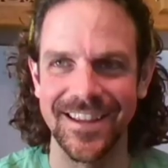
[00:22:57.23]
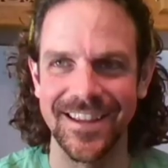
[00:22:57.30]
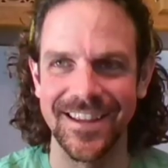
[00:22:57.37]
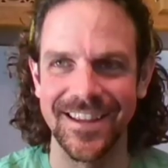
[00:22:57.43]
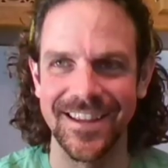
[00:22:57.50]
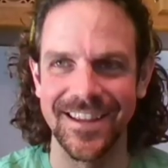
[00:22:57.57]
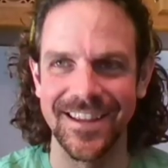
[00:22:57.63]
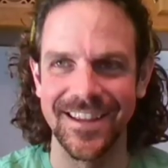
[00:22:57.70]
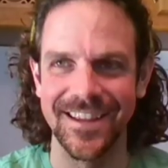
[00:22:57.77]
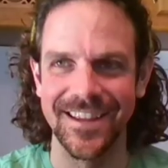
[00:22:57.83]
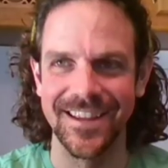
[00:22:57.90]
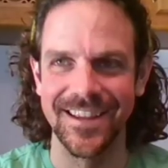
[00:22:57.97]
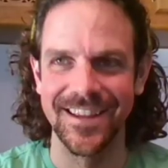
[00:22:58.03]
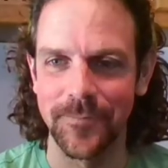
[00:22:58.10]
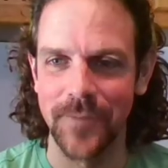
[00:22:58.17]
Nope.
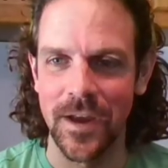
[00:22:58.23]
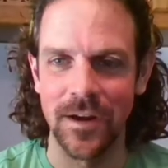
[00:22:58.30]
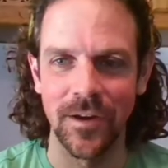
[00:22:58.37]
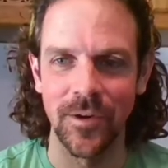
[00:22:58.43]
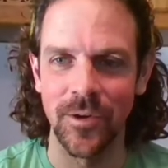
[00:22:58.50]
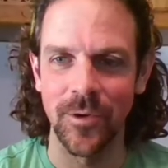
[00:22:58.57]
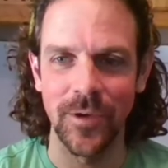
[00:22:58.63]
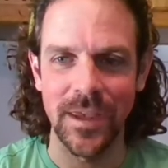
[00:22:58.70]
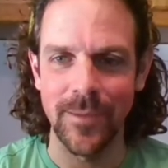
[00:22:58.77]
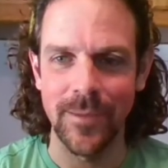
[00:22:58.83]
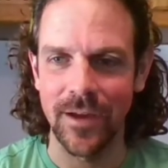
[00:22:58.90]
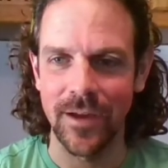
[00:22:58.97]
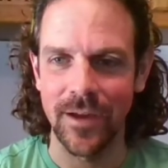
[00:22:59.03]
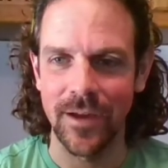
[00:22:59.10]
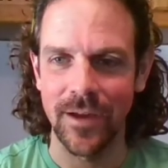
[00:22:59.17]
I don't know who E.
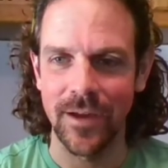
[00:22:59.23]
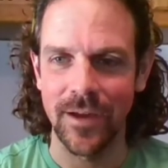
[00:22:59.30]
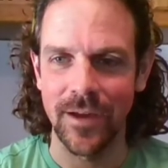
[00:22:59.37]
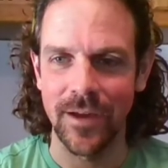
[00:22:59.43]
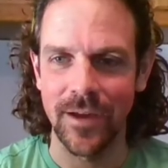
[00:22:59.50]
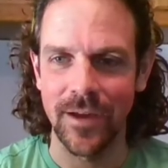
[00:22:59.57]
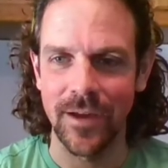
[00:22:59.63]
Michael Jones is.